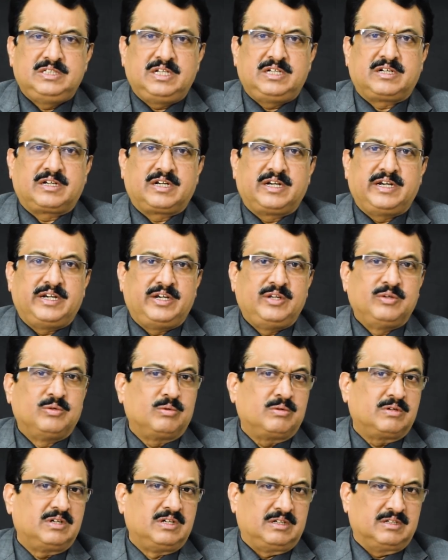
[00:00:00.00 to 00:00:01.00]
generate you
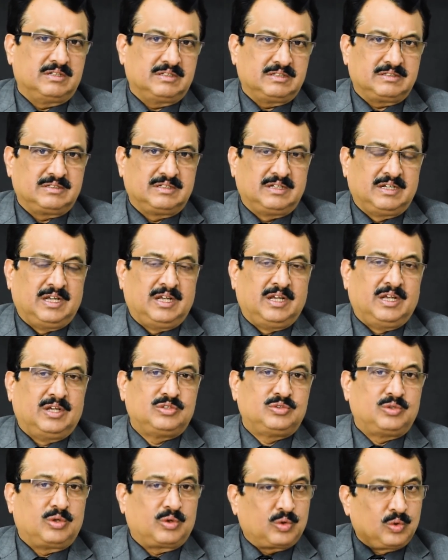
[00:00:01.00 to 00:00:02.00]
returns.
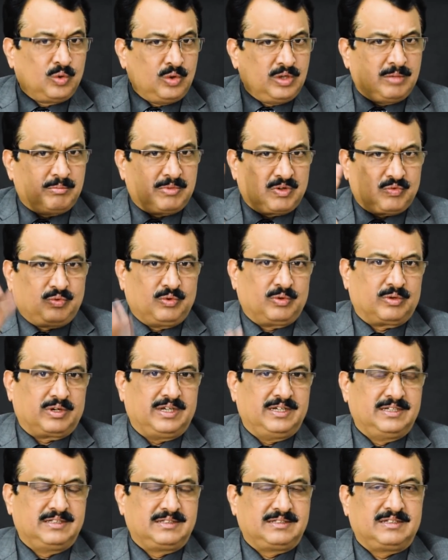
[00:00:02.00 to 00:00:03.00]
So rule number 4
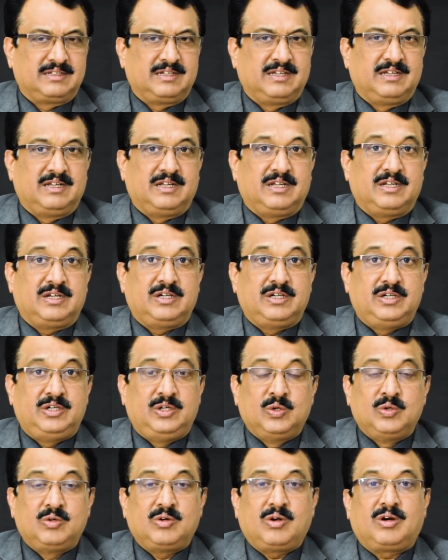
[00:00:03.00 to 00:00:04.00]
is
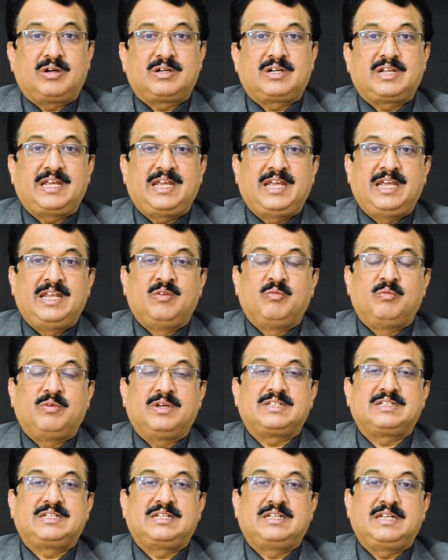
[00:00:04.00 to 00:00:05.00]
do not
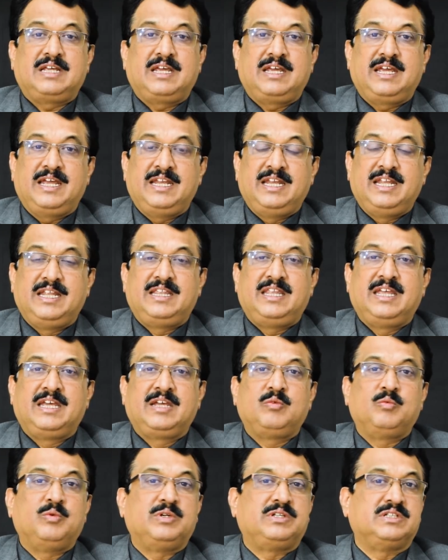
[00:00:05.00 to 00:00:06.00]
invest
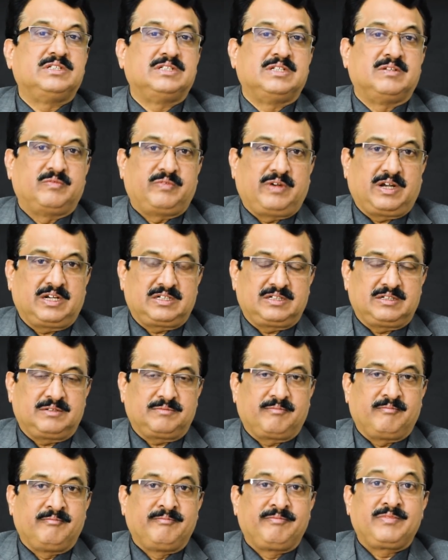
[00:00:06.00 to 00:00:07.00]
anything which is in fashion.
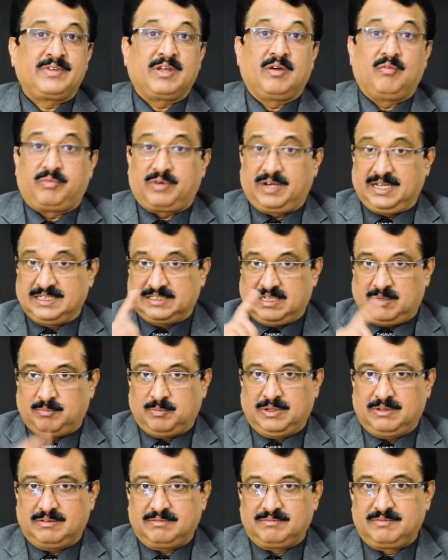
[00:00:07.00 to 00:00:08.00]
For
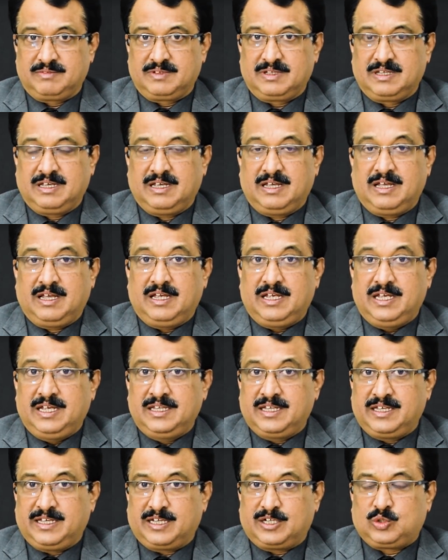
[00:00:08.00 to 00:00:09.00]
example, in
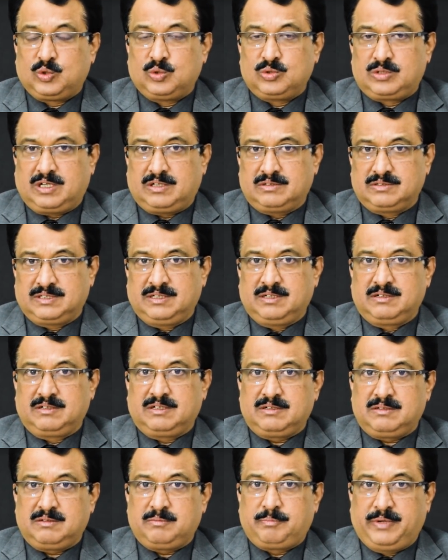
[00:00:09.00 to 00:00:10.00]
the year 2000
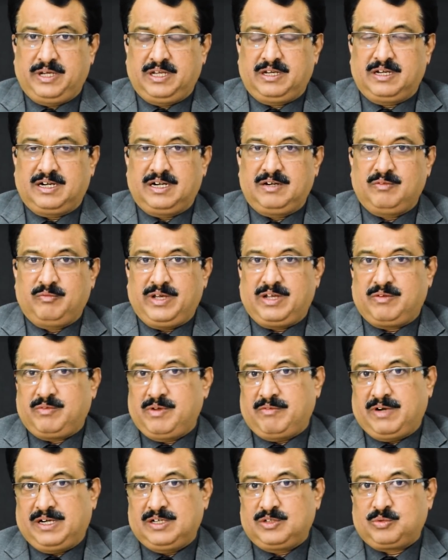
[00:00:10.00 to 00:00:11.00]
period where we
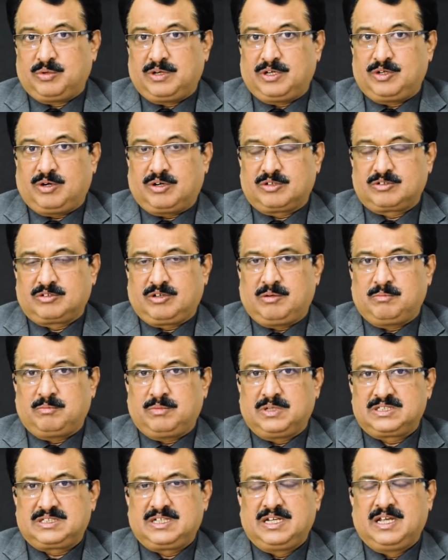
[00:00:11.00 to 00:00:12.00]
went through a dot-com
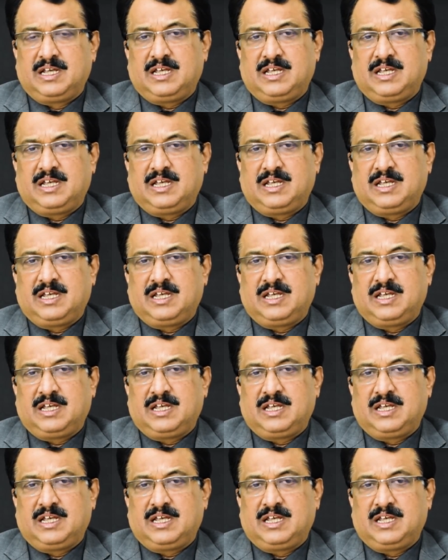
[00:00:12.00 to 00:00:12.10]
bust,